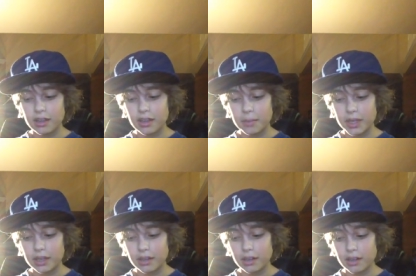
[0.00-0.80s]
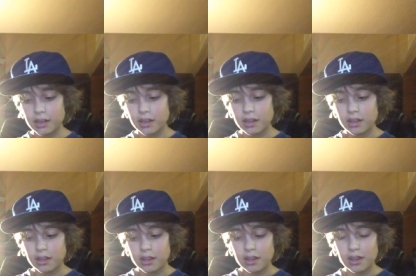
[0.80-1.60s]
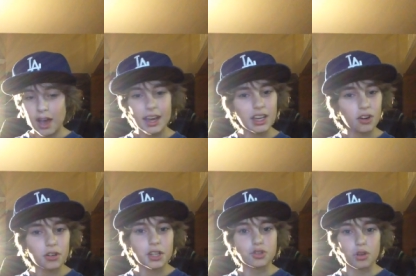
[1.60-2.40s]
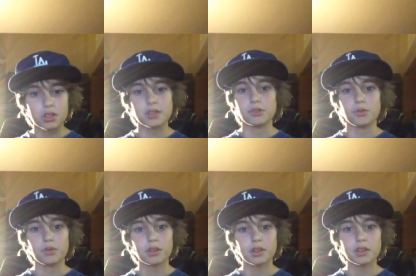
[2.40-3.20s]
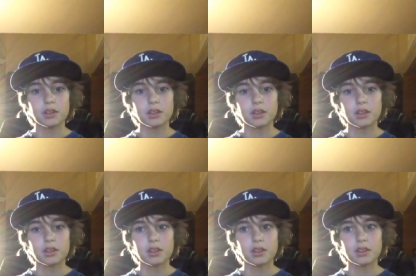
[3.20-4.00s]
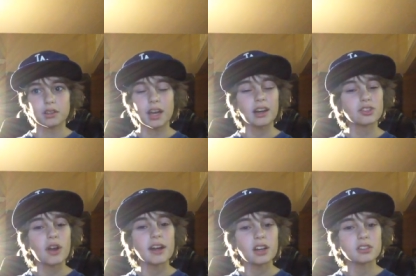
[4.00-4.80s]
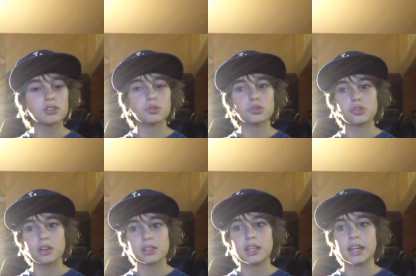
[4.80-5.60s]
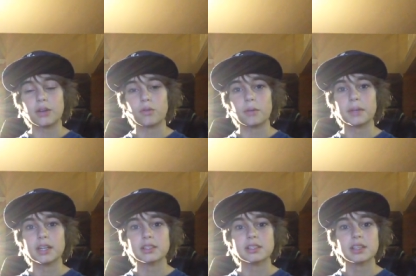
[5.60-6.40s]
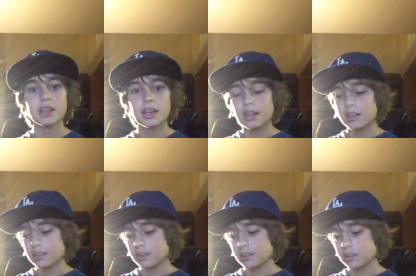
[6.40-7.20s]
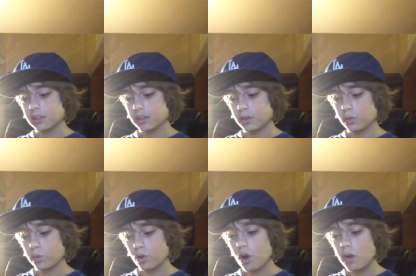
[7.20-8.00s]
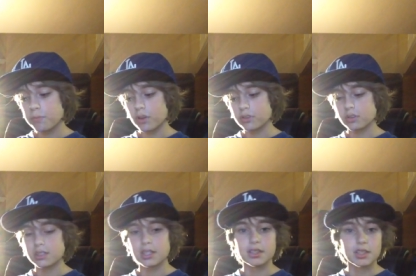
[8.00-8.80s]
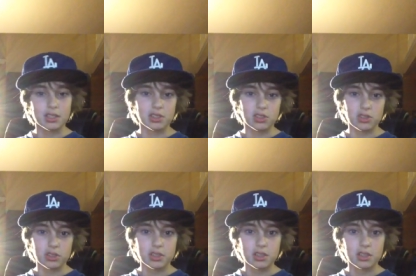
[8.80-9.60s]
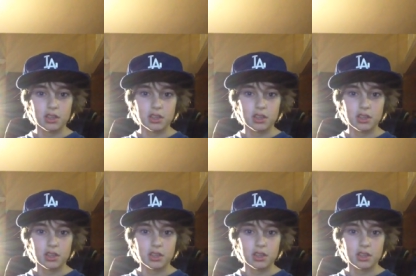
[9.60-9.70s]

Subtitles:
I mean, I can already trust you. I try not to lose trust in anyone because we're all brothers and sisters.